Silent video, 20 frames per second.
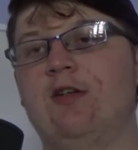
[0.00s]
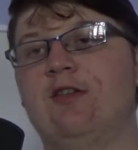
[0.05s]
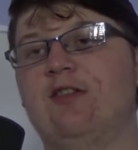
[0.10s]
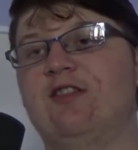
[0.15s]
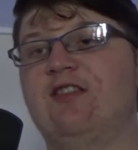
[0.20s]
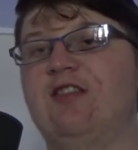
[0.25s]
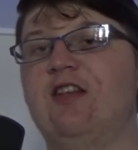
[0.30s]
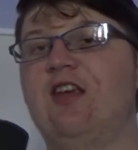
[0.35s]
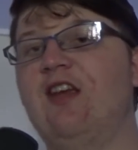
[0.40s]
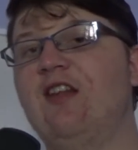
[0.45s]

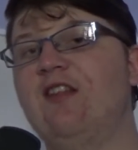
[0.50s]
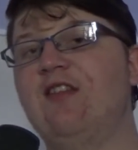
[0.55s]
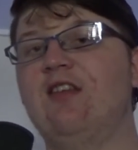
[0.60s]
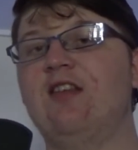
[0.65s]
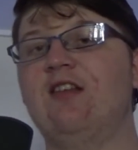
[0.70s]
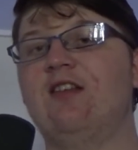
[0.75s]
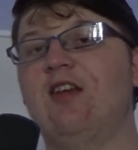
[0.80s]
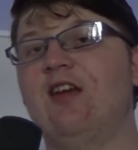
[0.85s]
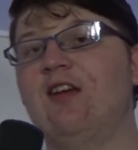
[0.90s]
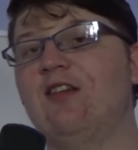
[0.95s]
stand
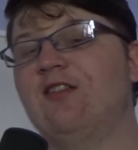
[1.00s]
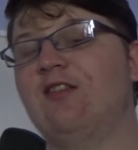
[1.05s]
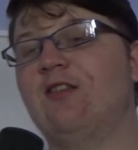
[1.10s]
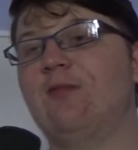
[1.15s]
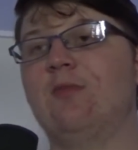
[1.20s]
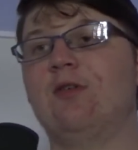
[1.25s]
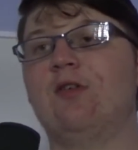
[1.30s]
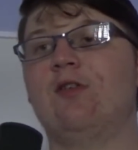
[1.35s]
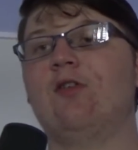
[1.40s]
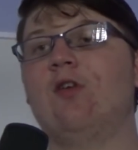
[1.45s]
the
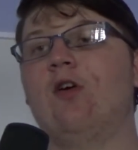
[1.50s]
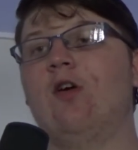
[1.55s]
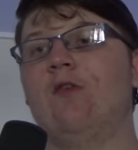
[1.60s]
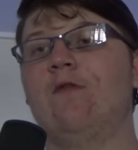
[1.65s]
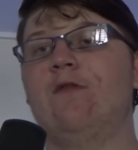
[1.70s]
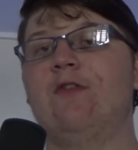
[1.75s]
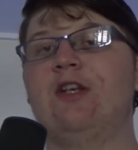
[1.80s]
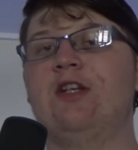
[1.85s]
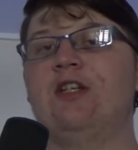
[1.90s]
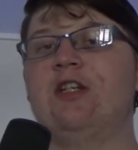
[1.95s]
testament
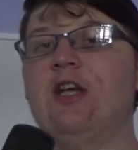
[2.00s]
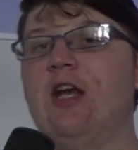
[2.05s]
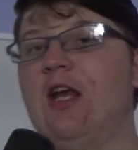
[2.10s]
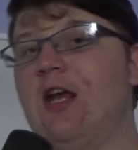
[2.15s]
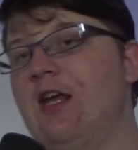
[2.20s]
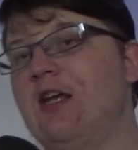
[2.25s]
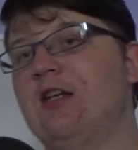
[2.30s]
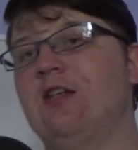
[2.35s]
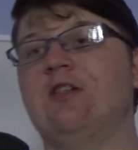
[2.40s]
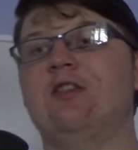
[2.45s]
of the
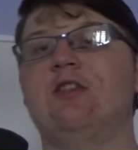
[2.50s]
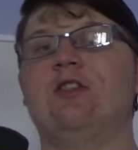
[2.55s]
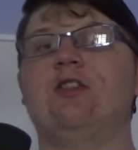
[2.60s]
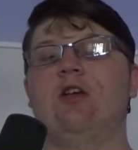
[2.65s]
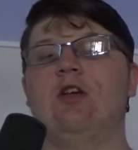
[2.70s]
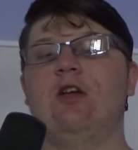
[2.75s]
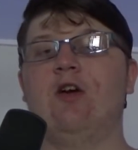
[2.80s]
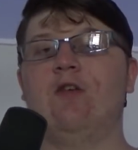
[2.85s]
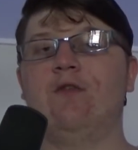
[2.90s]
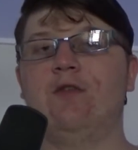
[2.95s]

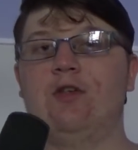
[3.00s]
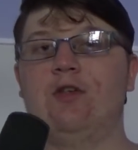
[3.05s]
change of